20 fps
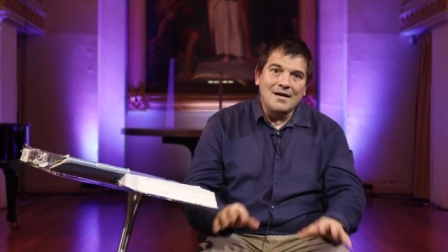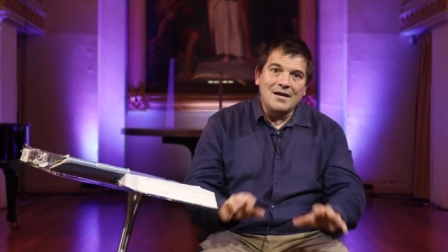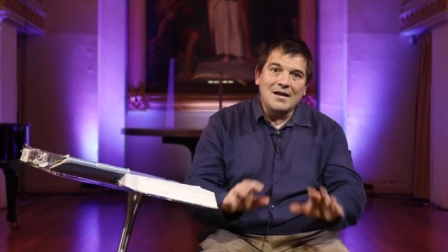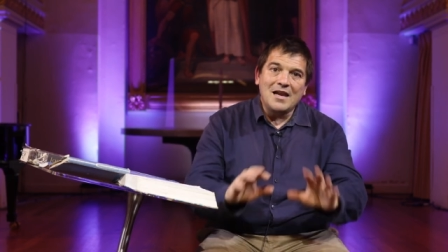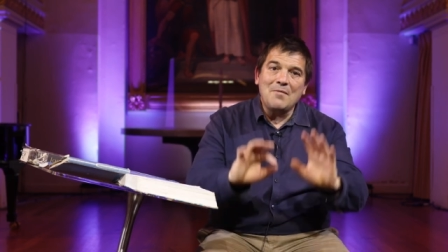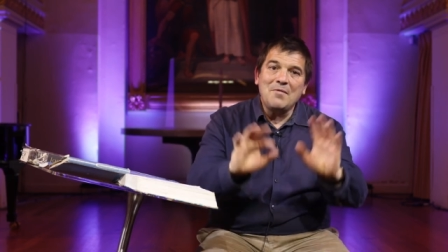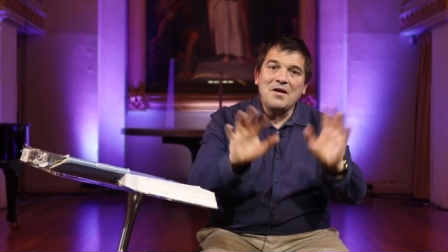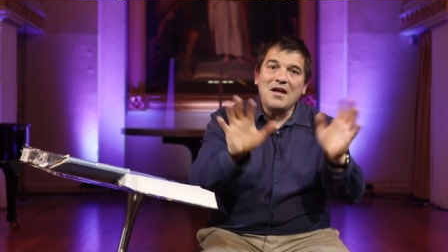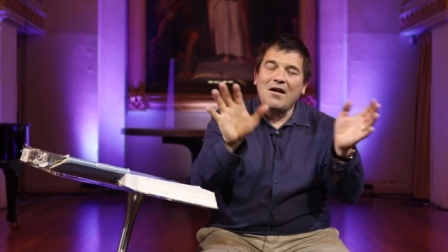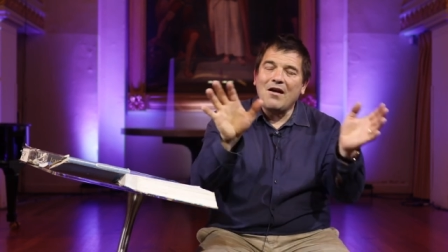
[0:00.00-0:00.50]

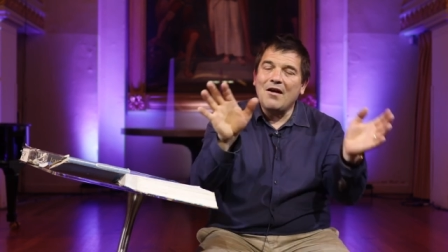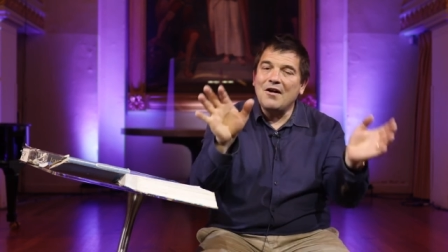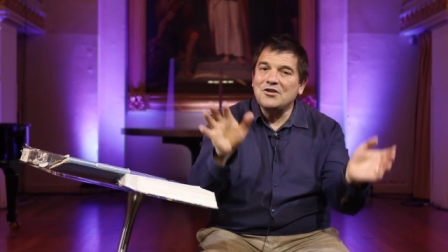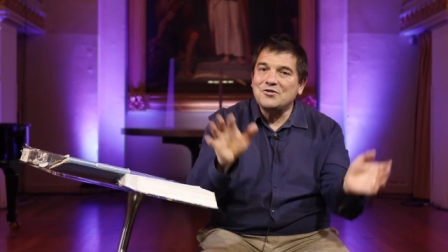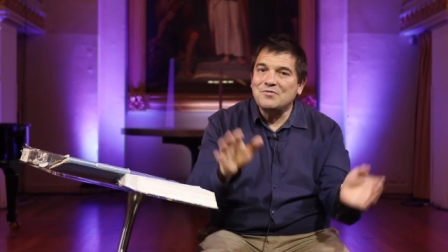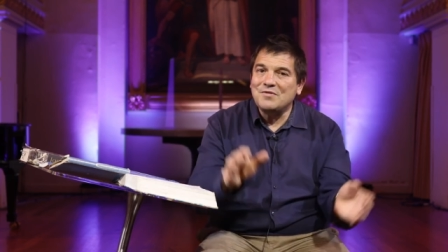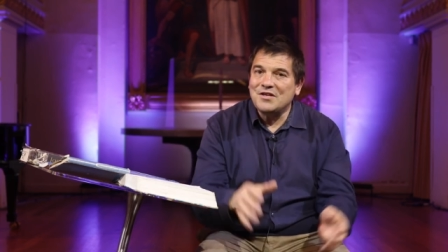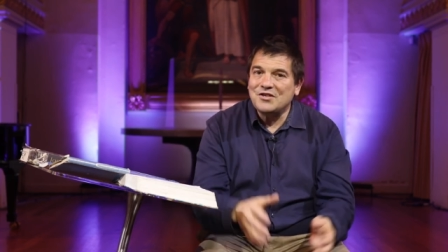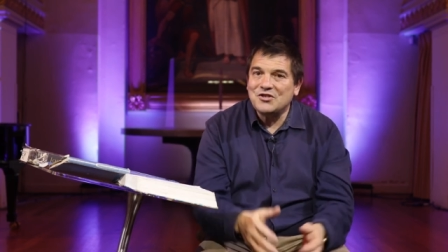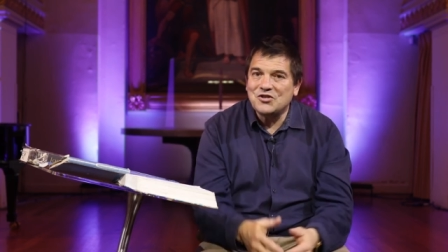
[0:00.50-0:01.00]
Let me
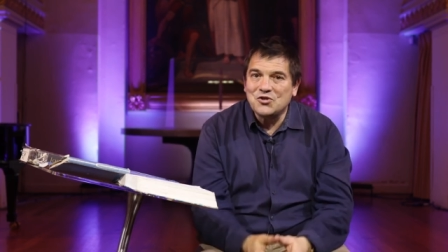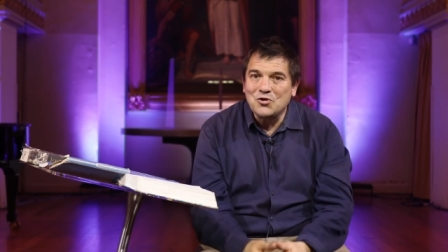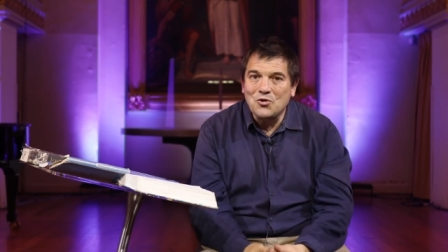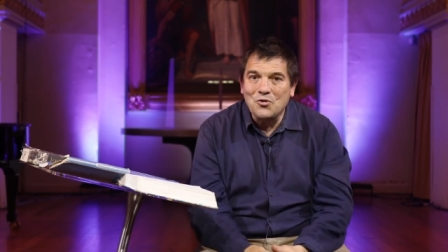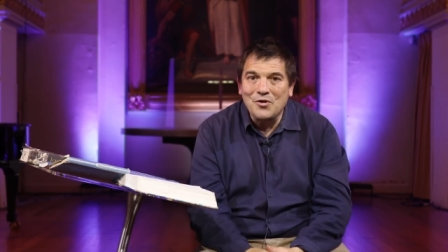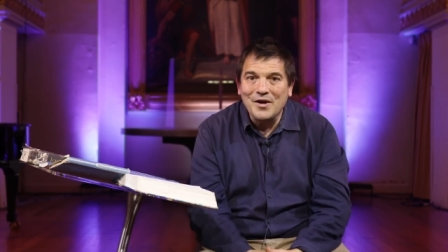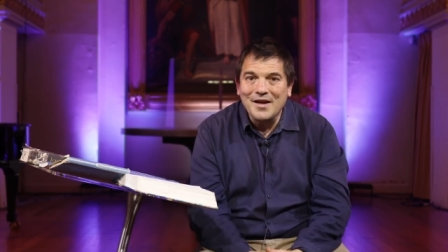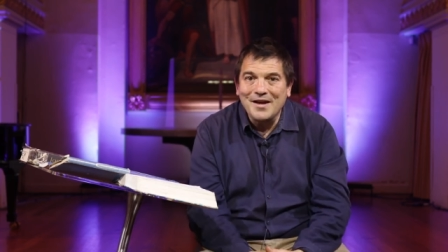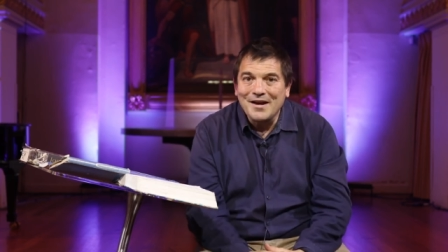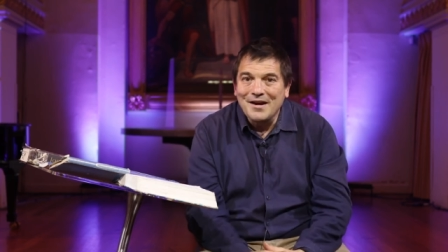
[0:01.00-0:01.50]
close with this
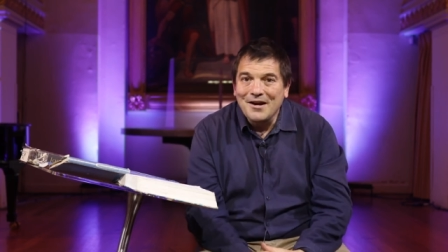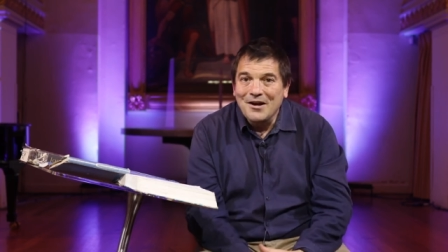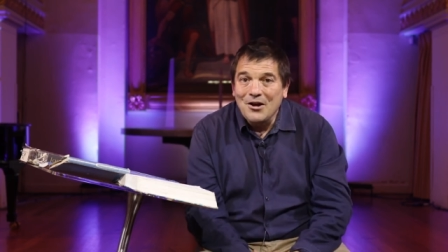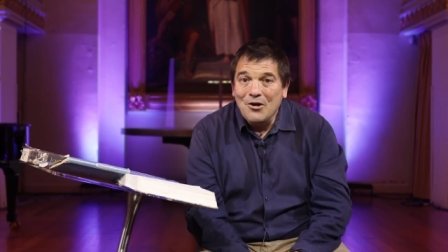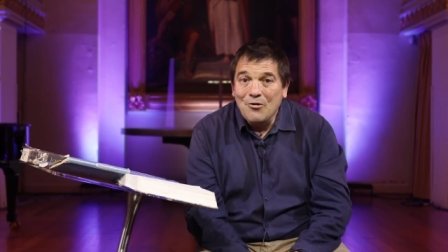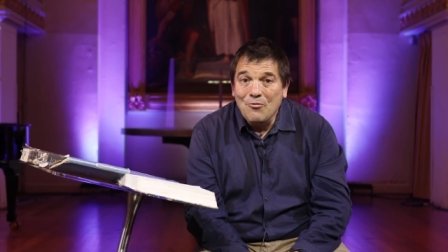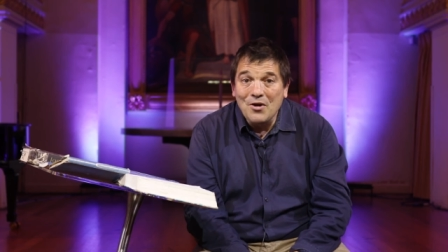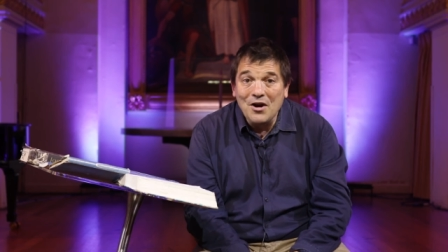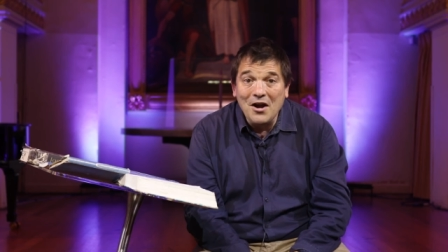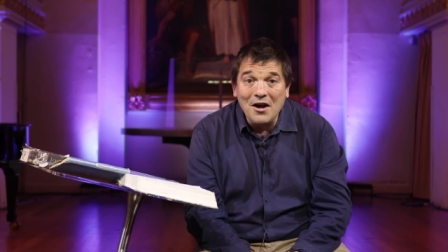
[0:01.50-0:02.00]
story.
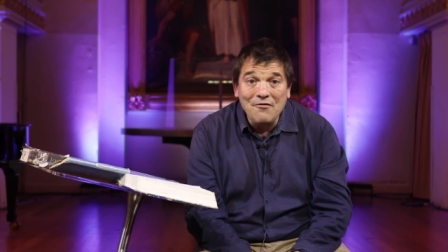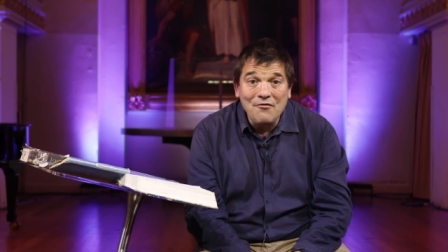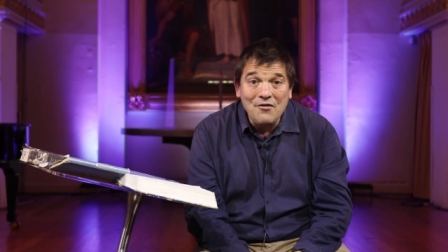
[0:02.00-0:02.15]
When I